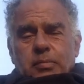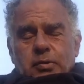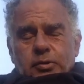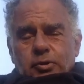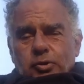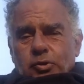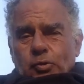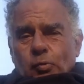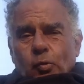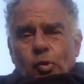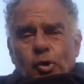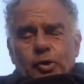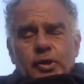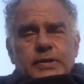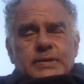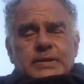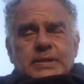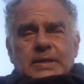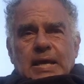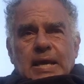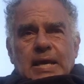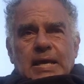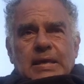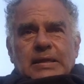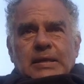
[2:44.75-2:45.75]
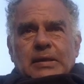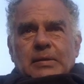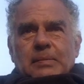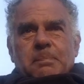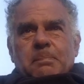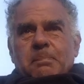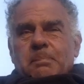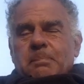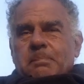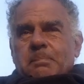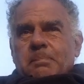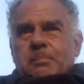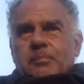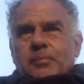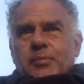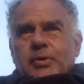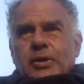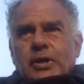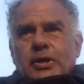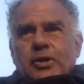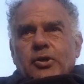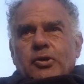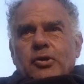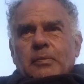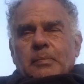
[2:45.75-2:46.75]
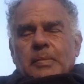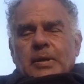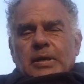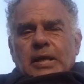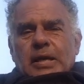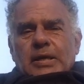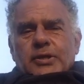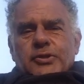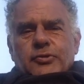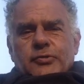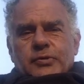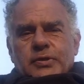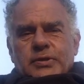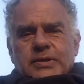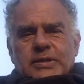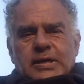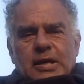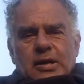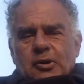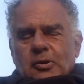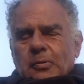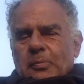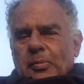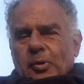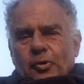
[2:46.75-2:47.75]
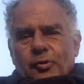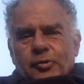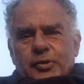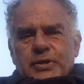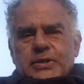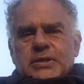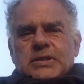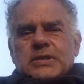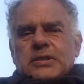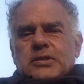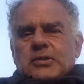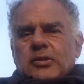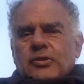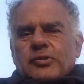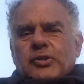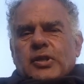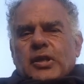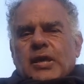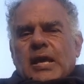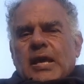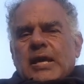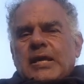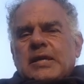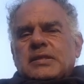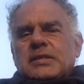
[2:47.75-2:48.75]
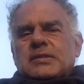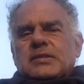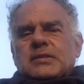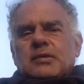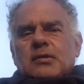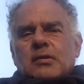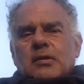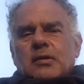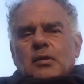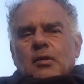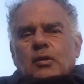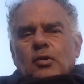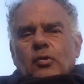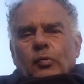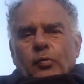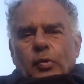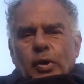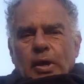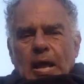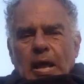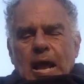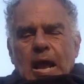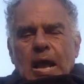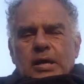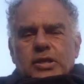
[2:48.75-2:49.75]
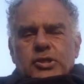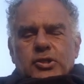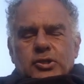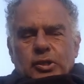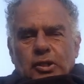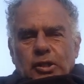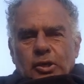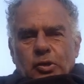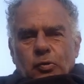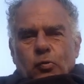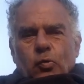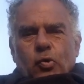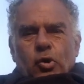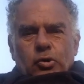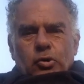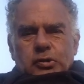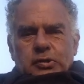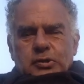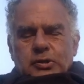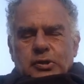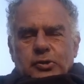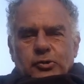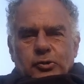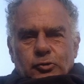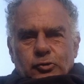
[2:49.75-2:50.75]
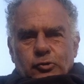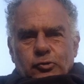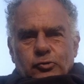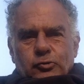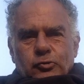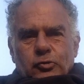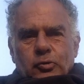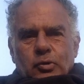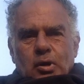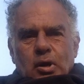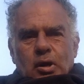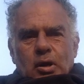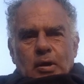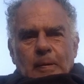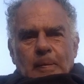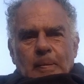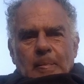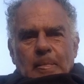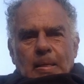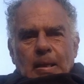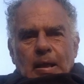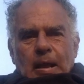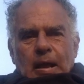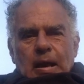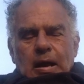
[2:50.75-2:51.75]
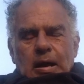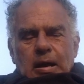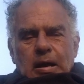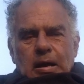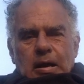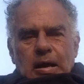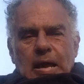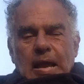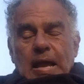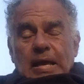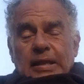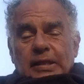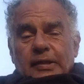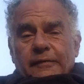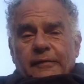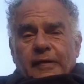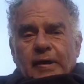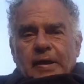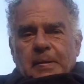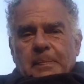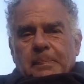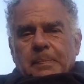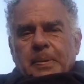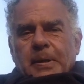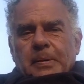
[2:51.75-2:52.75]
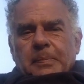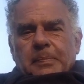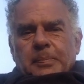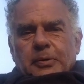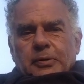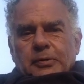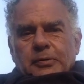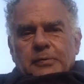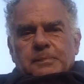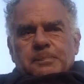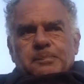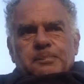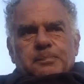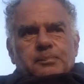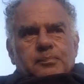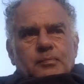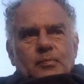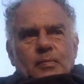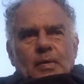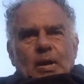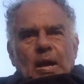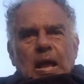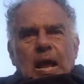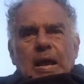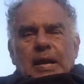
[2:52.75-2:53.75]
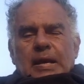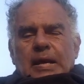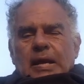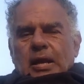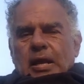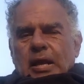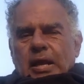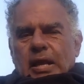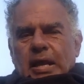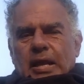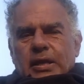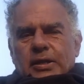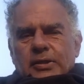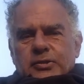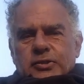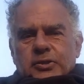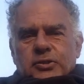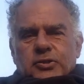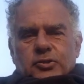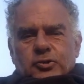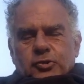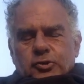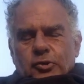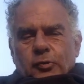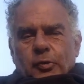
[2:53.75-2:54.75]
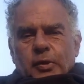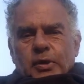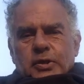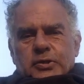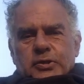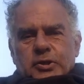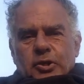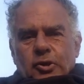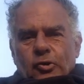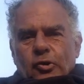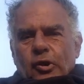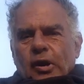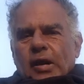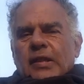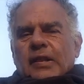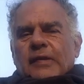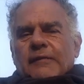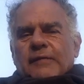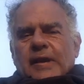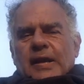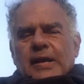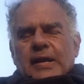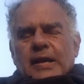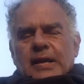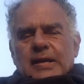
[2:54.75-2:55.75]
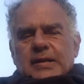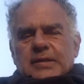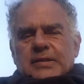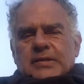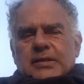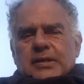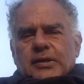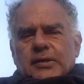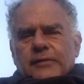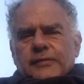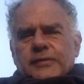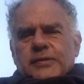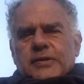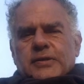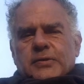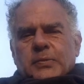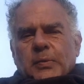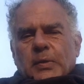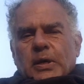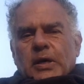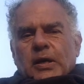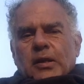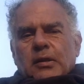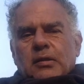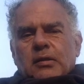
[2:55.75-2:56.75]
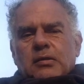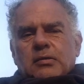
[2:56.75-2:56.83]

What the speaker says: You want to say that human nature is terrible. This is not the case. We actually want to elevate people, and in doing so, elevate ourselves as well.